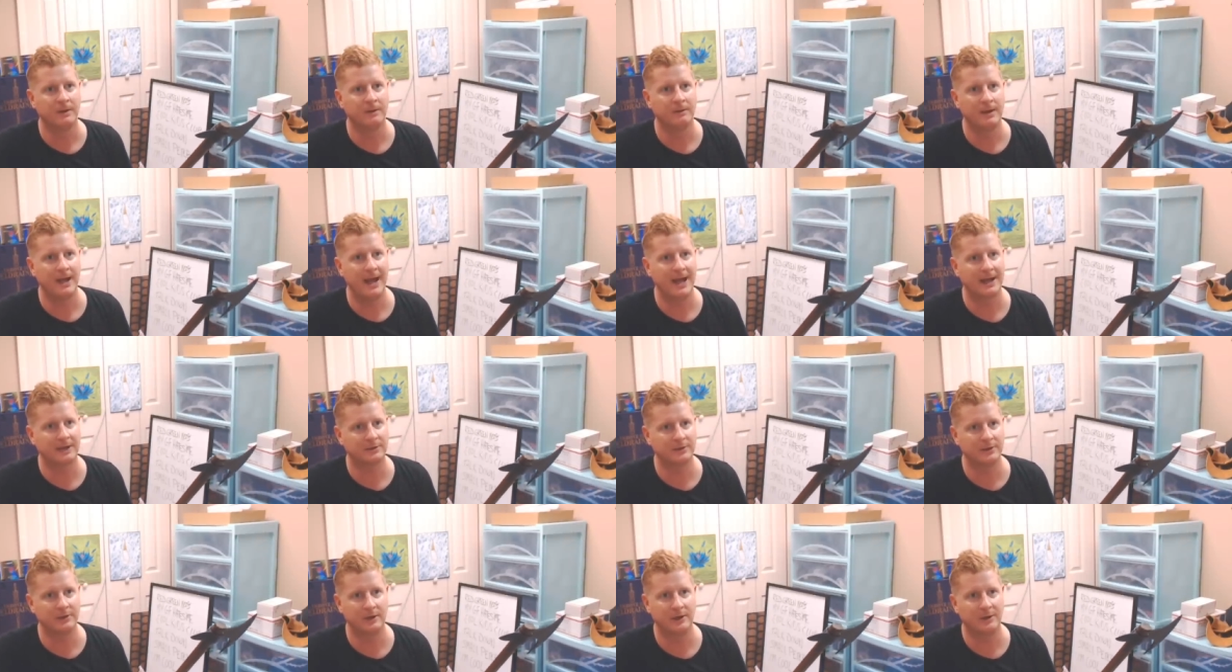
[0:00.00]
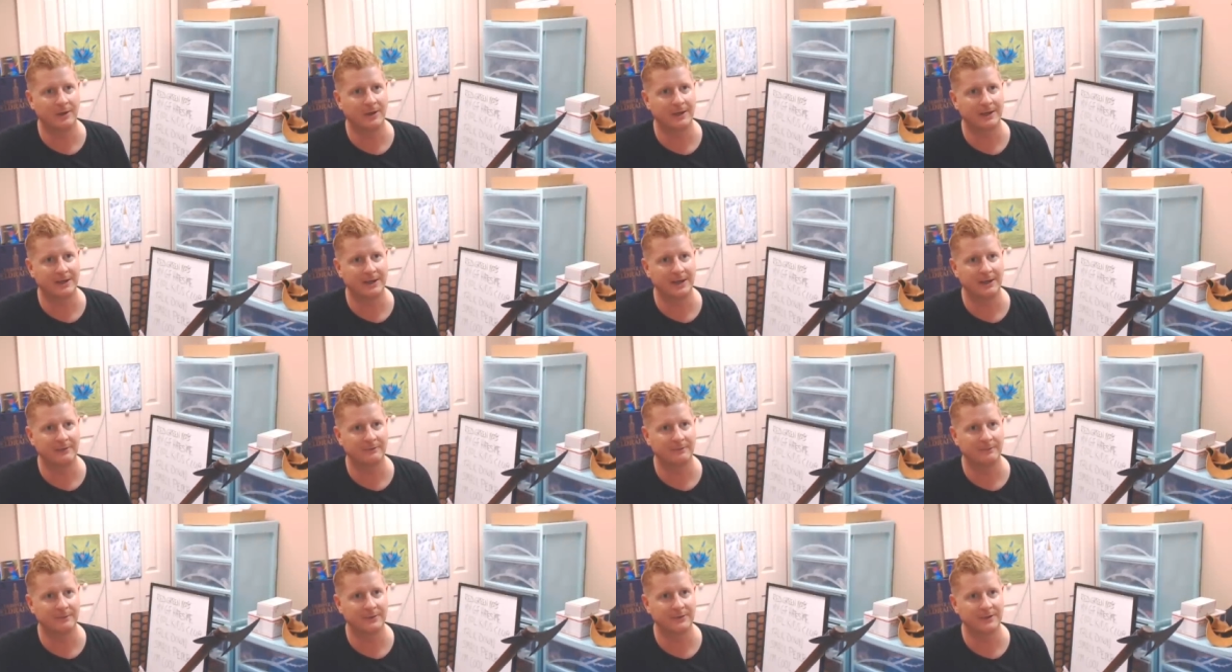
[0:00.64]
Actually, no, I can't
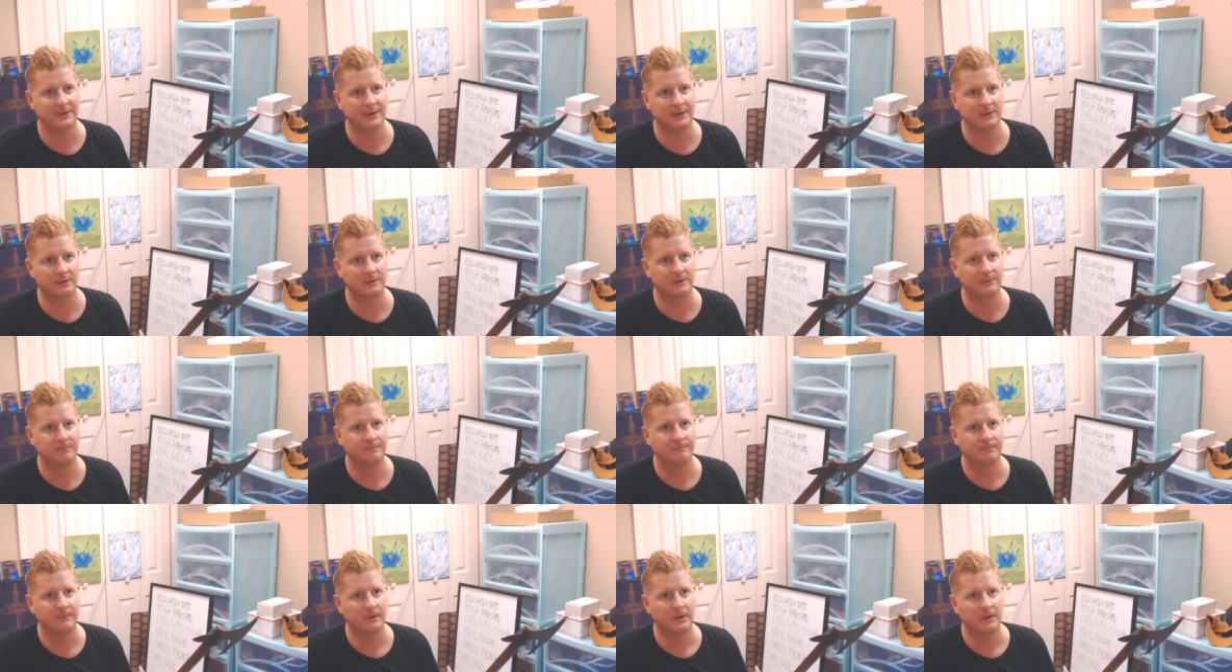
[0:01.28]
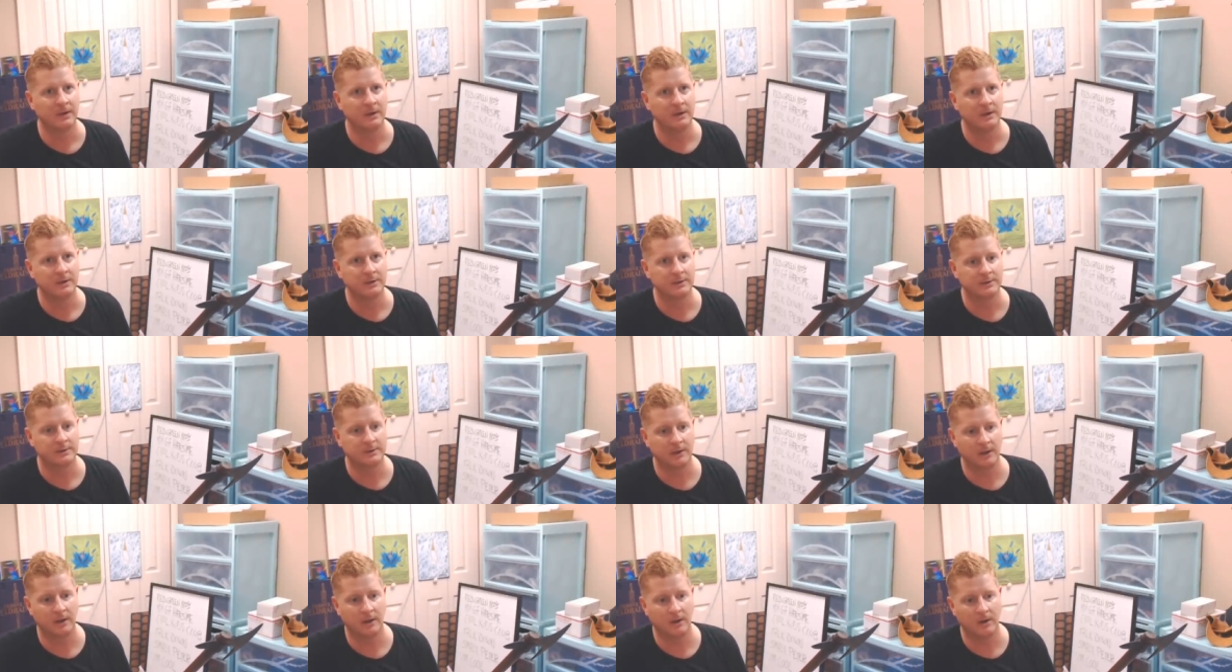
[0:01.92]
from this angle.
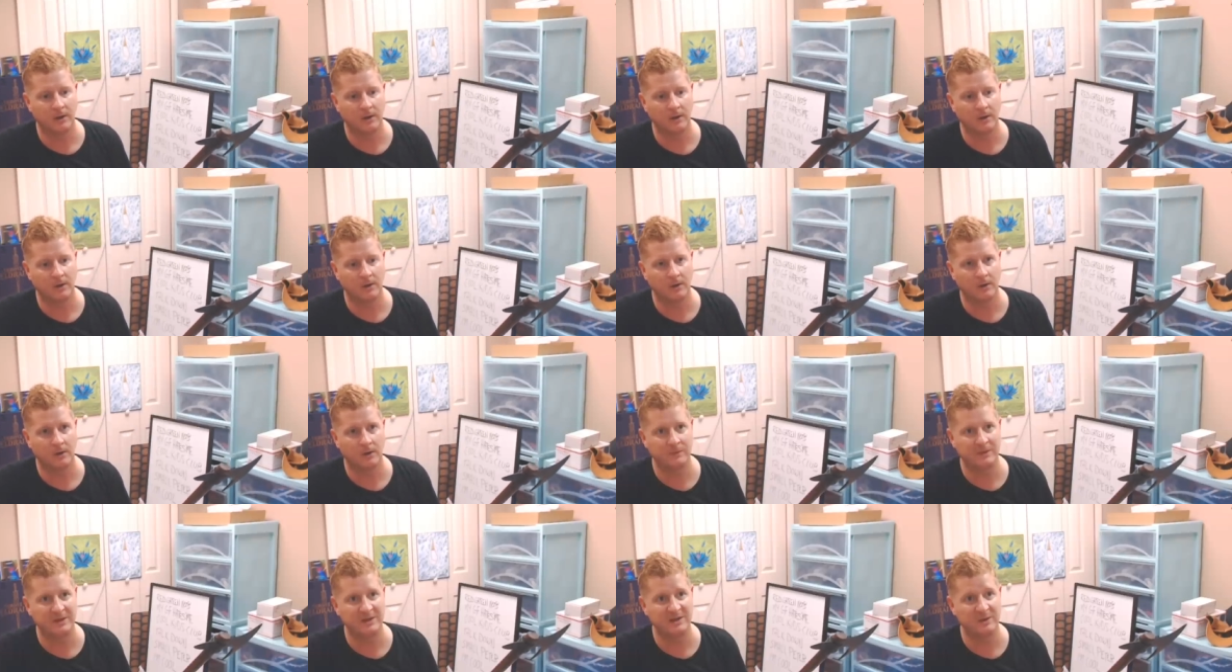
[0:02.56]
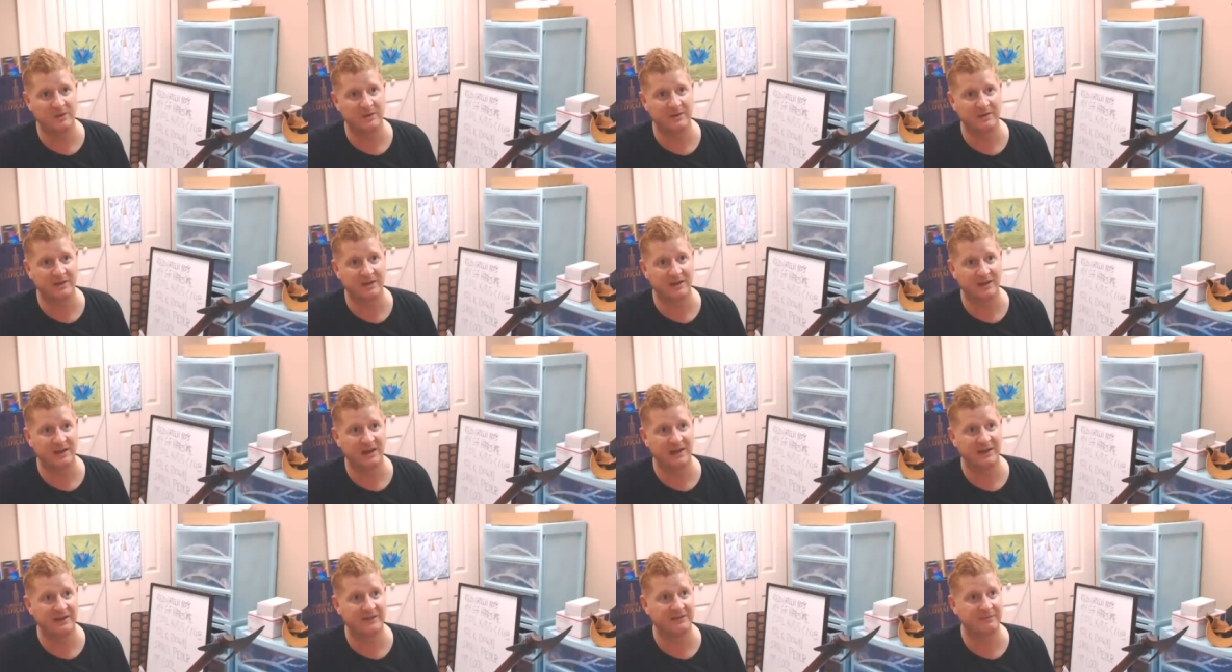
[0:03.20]
So deal with it,
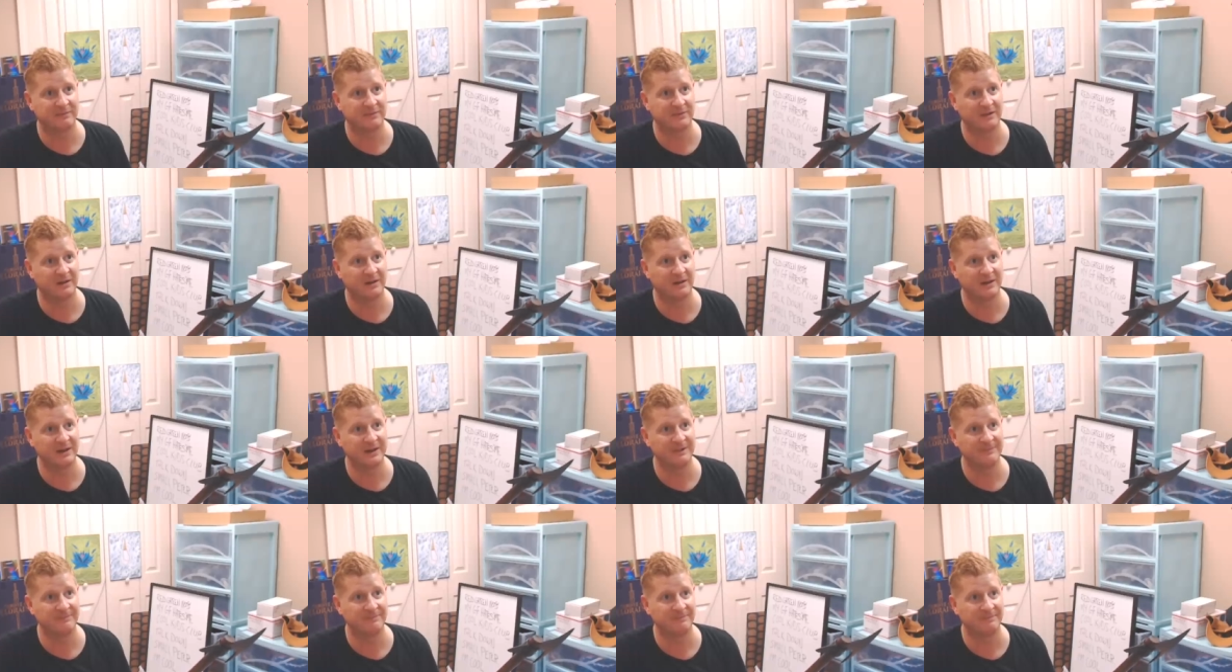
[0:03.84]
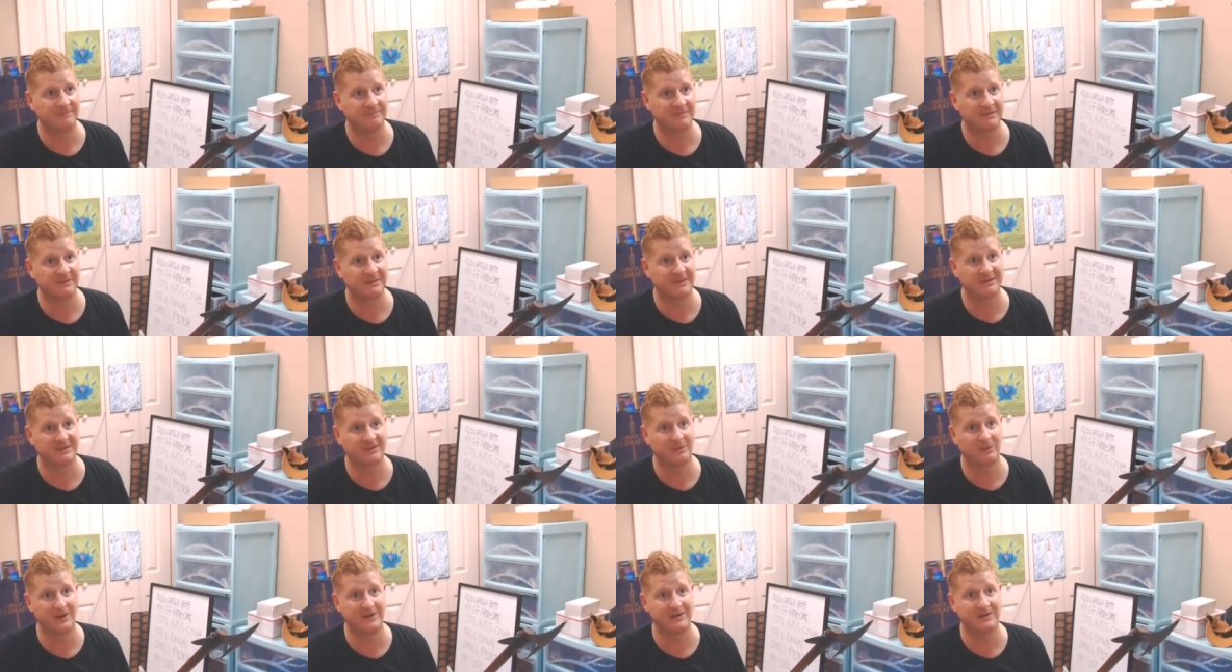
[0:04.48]
guys. Sorry. It's just
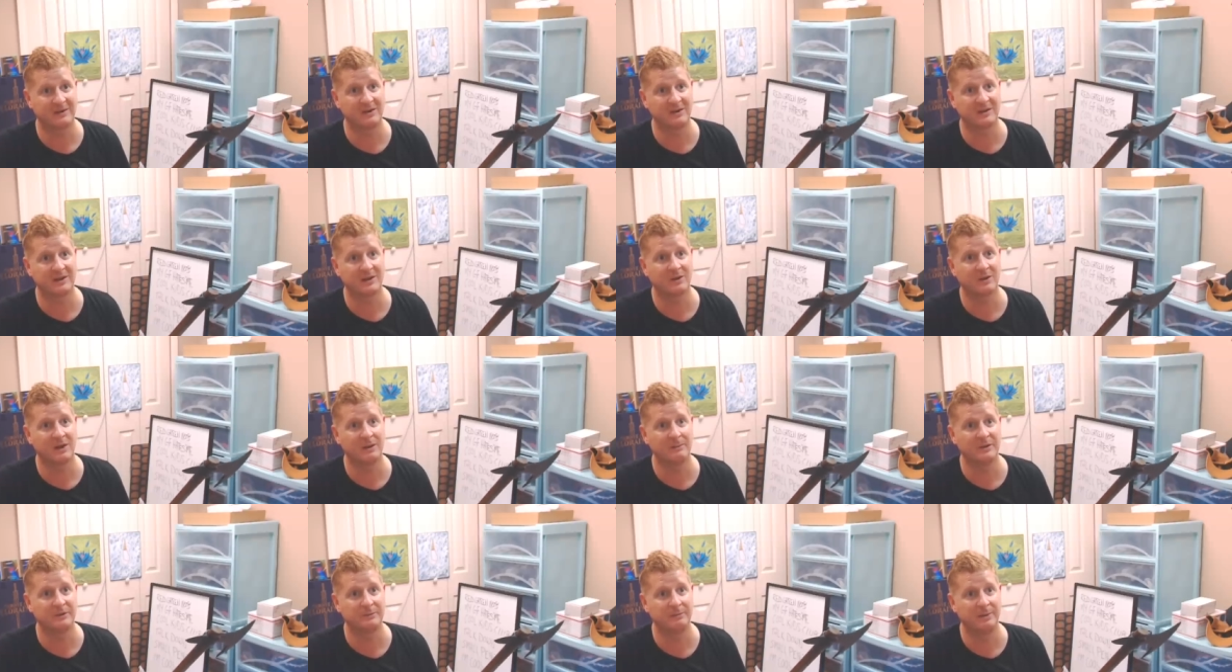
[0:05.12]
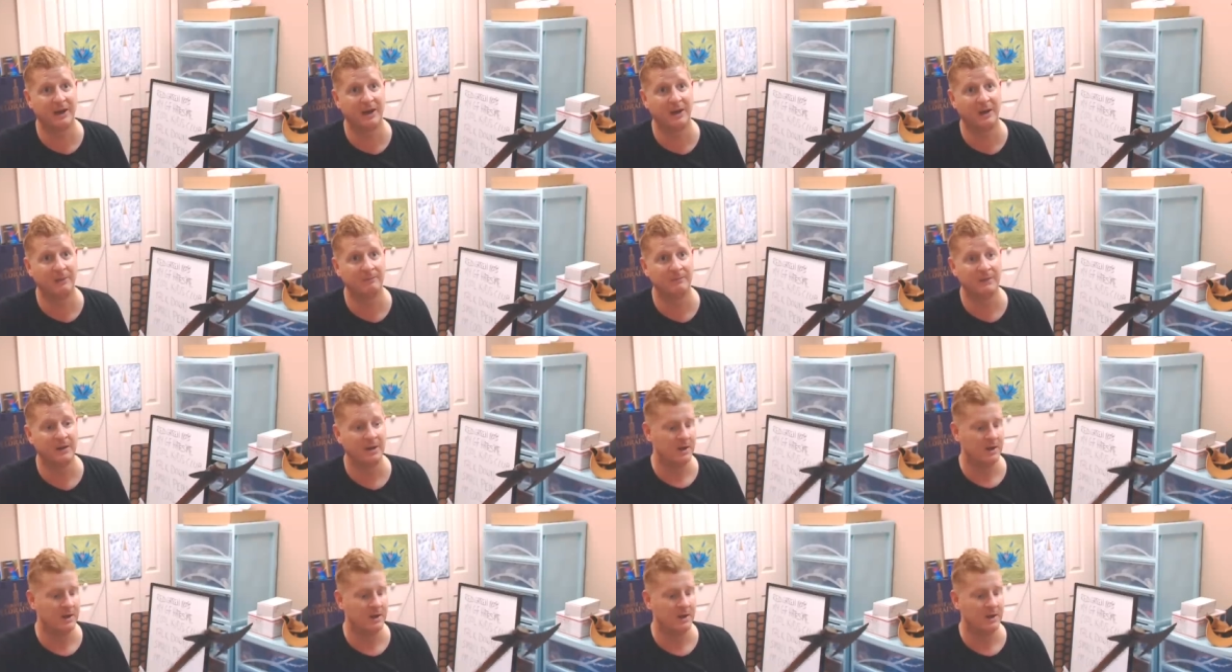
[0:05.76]
the way the cookie crumbles, pal.